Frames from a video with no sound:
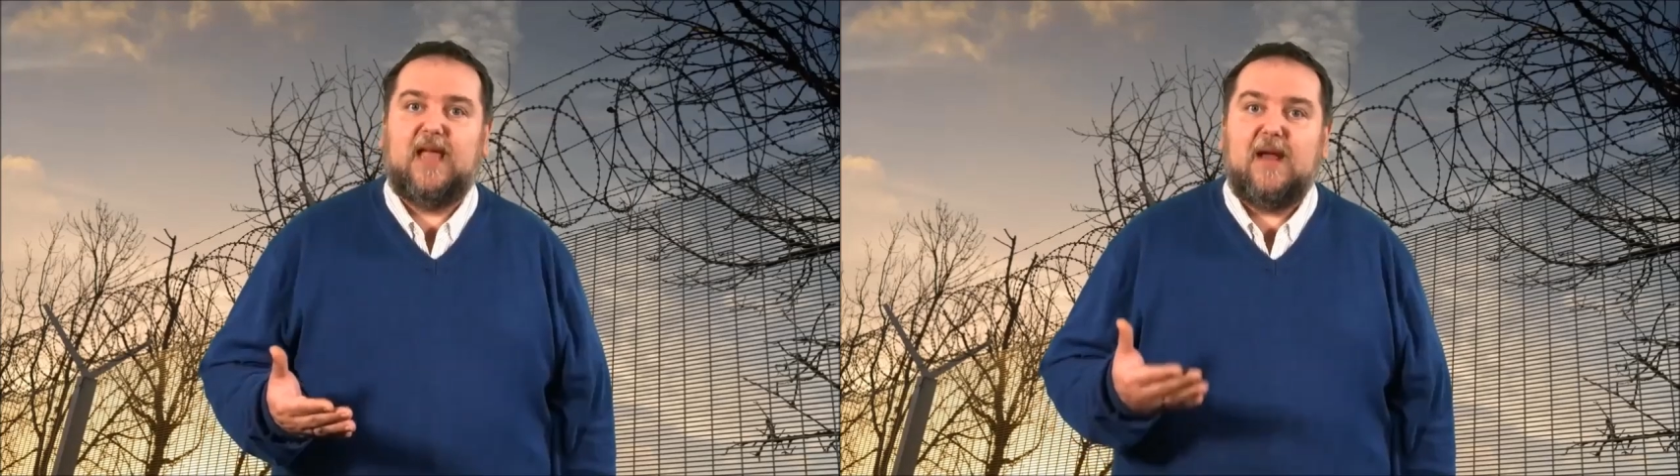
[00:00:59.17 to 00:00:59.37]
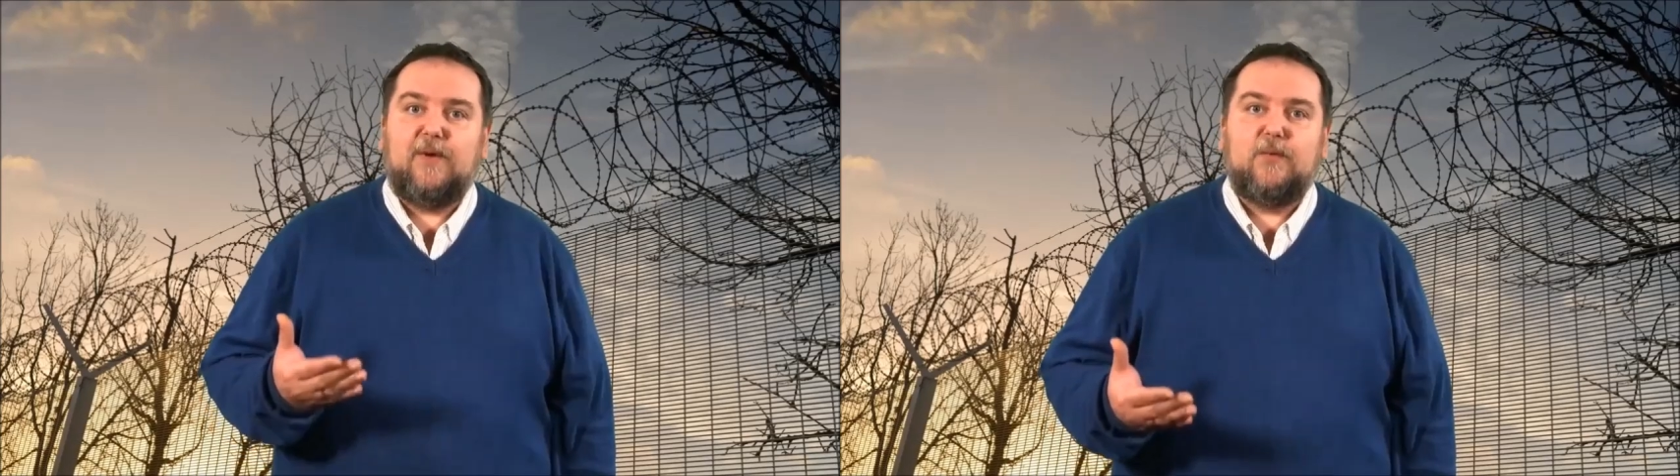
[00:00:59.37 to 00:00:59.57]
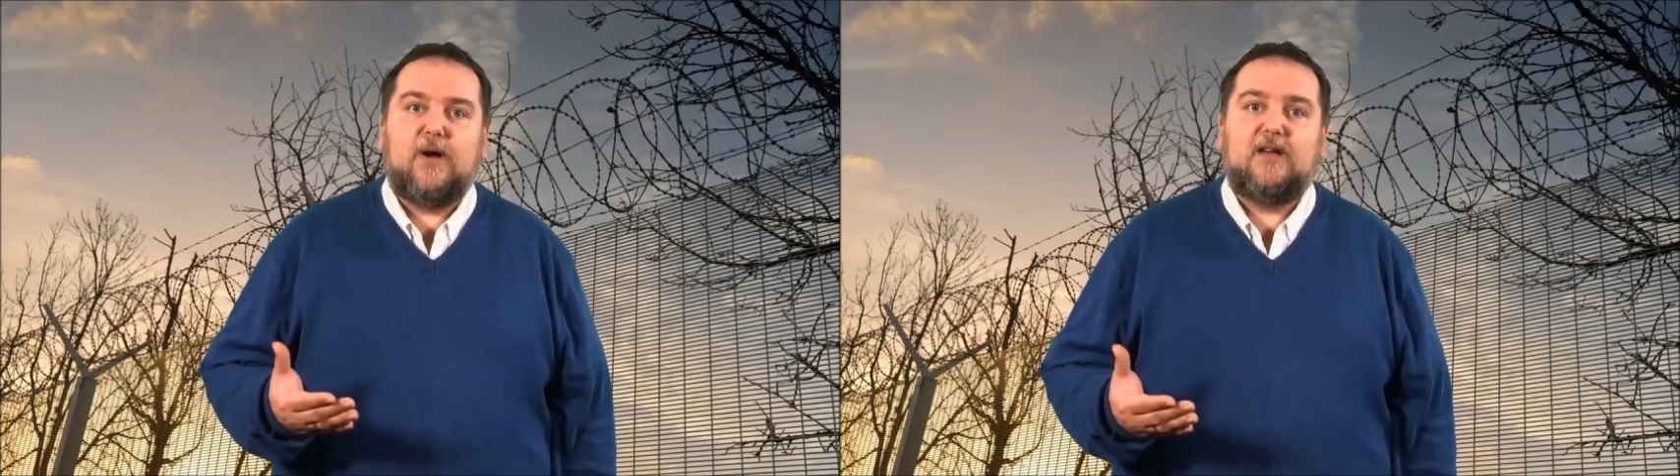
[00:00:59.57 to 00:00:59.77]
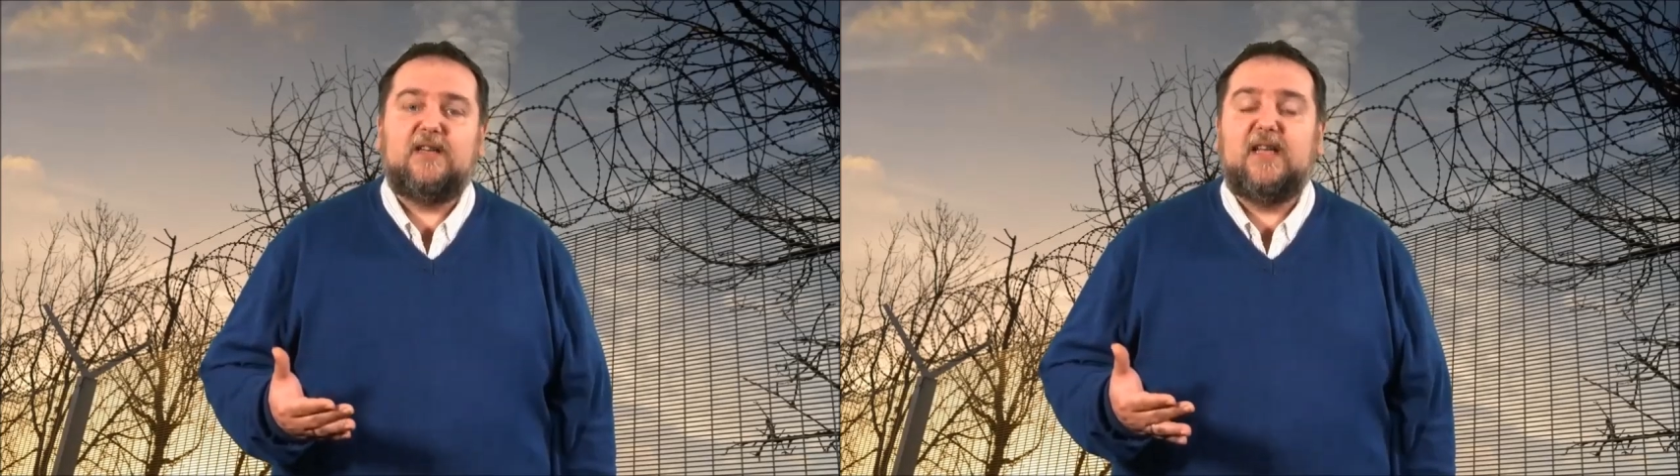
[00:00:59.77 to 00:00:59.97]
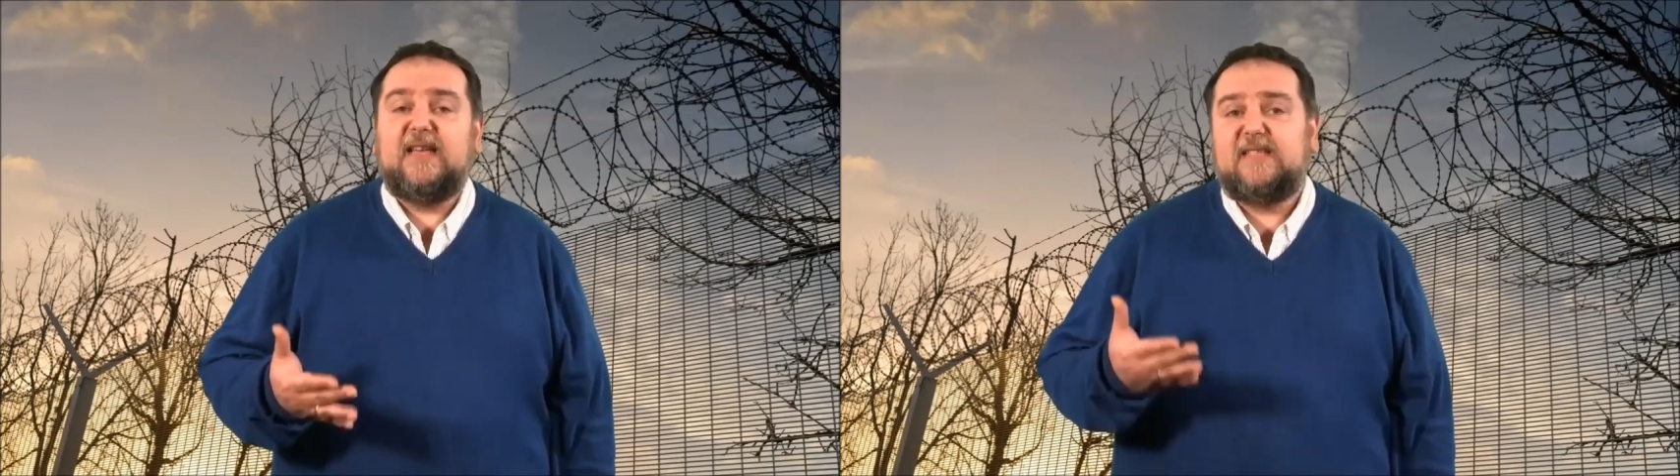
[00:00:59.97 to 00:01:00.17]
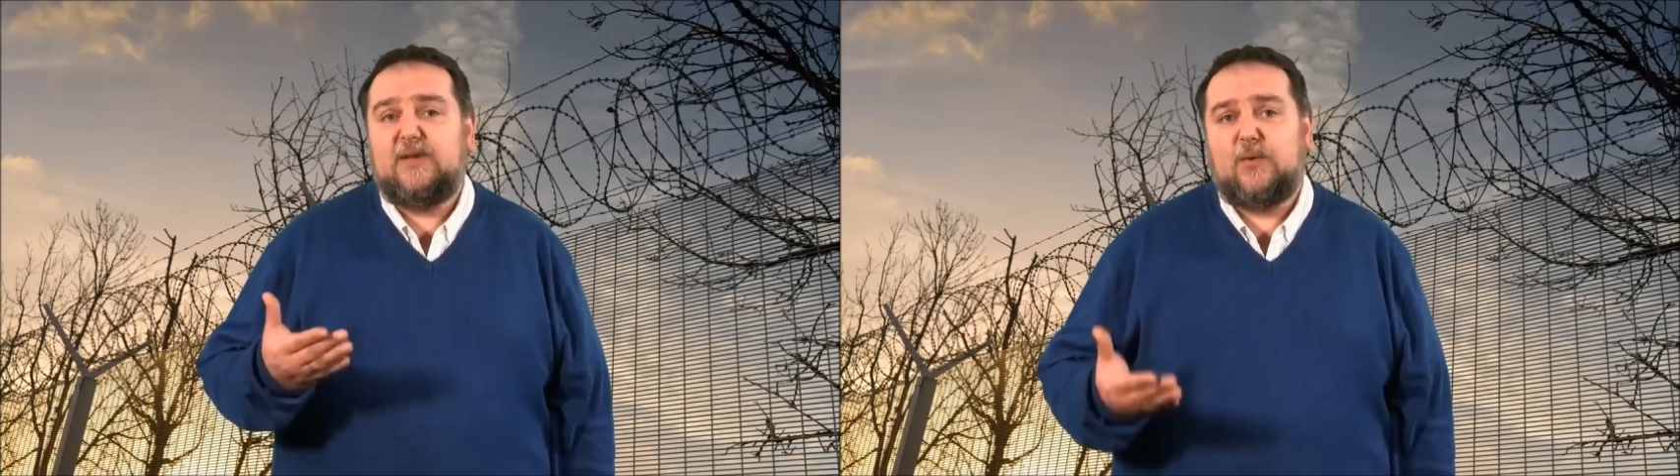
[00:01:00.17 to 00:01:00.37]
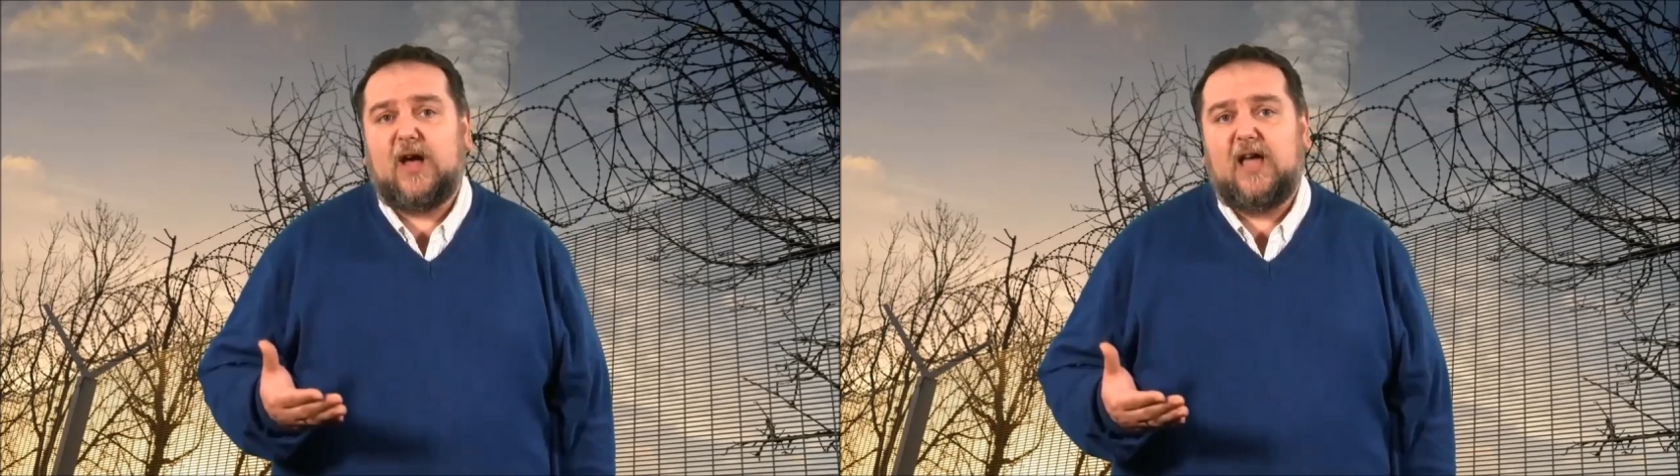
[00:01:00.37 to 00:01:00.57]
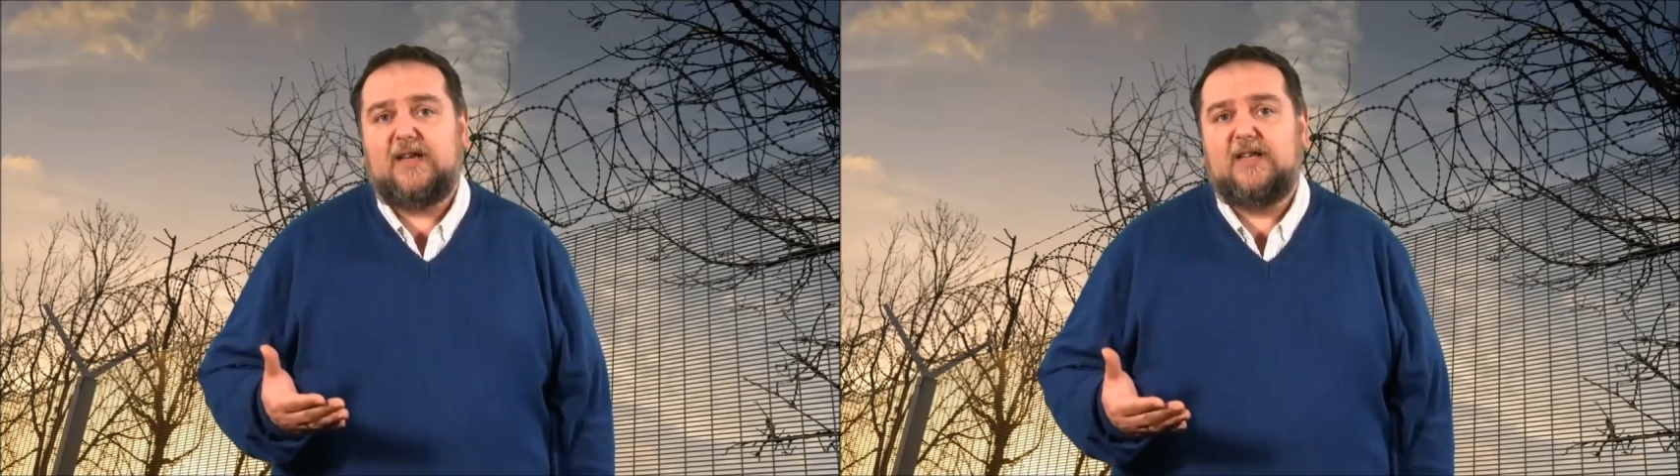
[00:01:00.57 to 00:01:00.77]
everyone has the
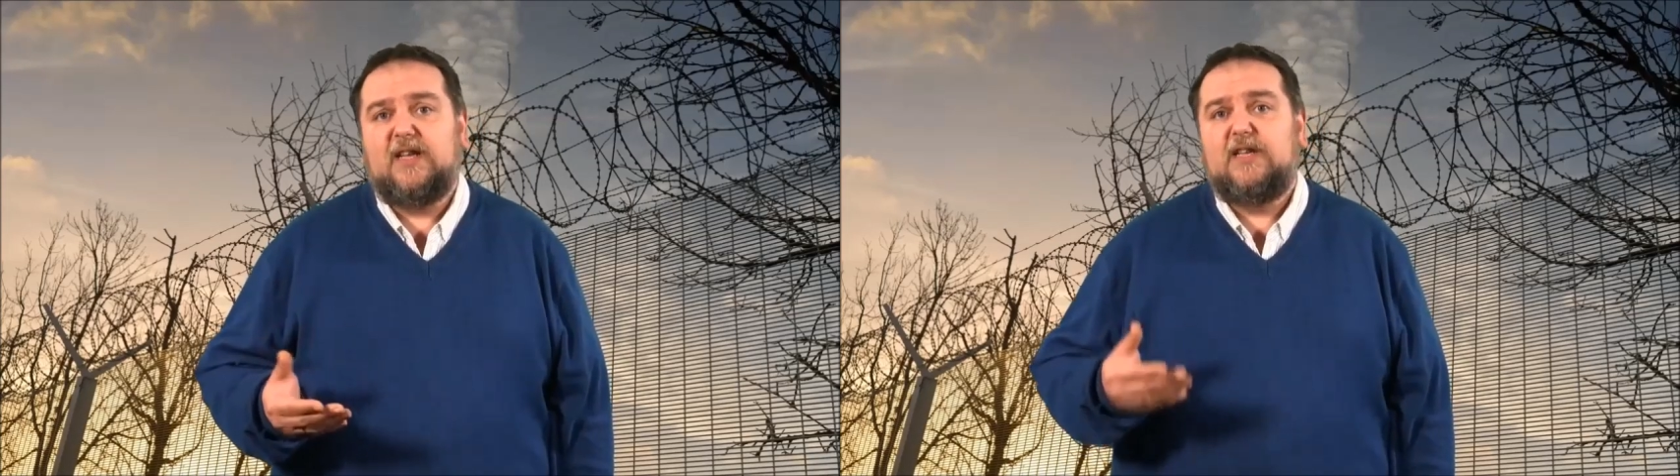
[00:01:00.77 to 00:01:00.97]
right